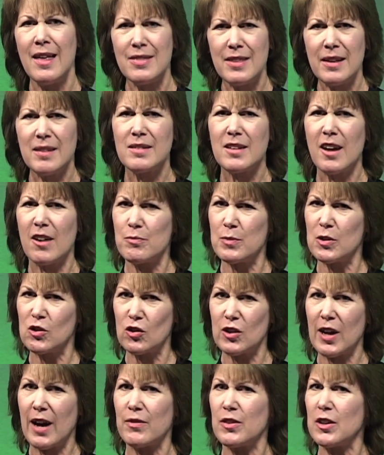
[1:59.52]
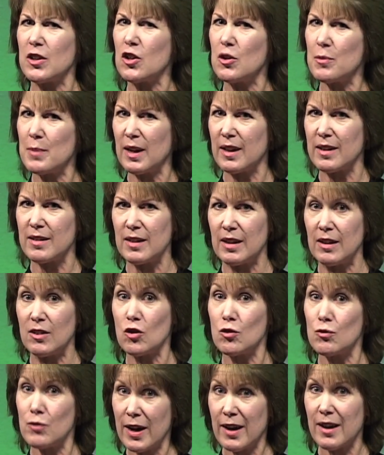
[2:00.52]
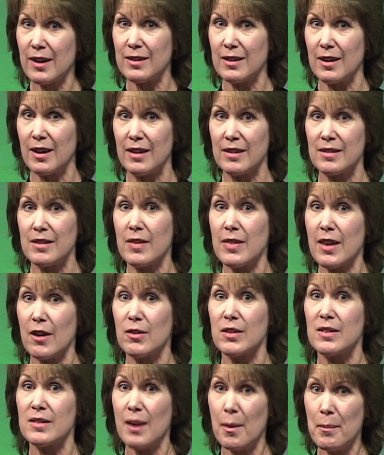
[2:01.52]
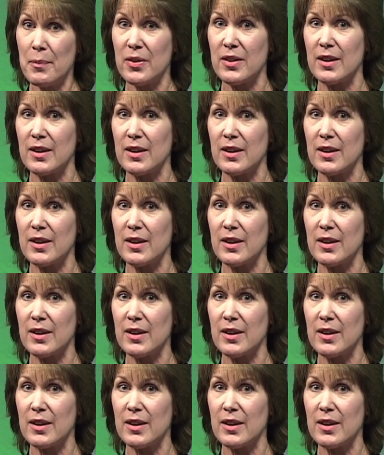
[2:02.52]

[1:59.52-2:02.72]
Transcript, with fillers: This government should have the humility to recognise that there are some